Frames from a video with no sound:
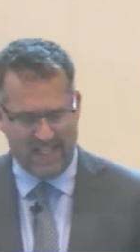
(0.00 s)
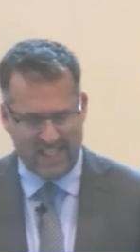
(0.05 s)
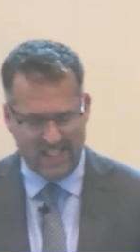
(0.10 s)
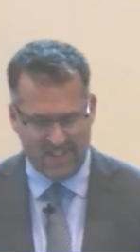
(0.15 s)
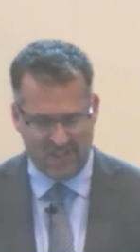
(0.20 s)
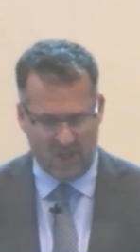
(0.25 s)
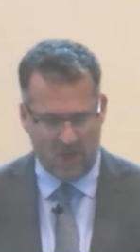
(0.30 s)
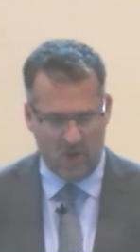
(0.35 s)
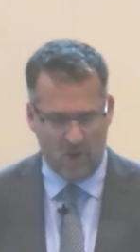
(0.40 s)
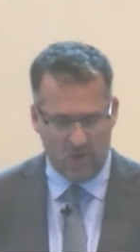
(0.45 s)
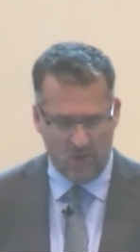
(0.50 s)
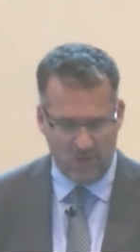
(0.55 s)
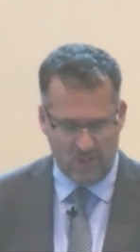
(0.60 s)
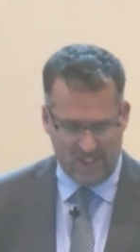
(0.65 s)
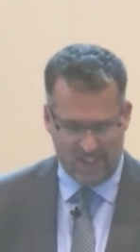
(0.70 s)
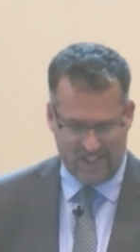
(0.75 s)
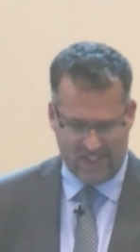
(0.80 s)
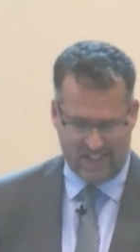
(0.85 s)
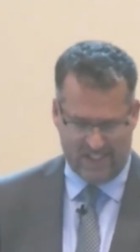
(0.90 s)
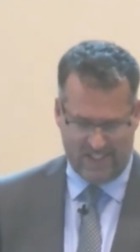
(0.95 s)
his own
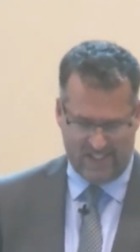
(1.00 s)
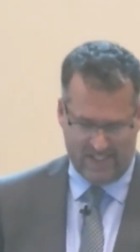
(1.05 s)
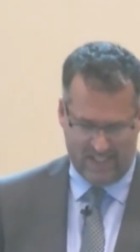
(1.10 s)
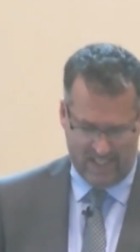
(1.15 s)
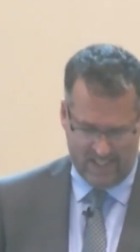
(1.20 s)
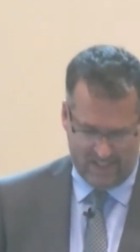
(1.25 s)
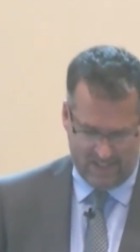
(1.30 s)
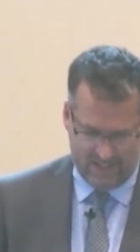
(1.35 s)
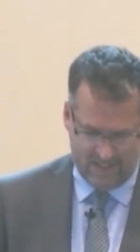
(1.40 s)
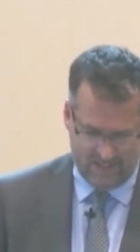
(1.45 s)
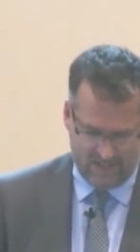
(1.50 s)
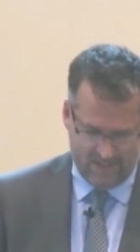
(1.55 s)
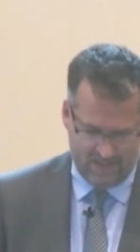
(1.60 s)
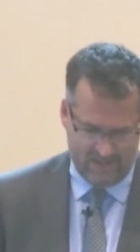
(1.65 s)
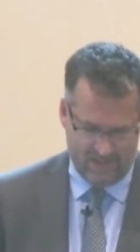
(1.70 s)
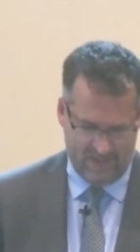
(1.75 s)
success.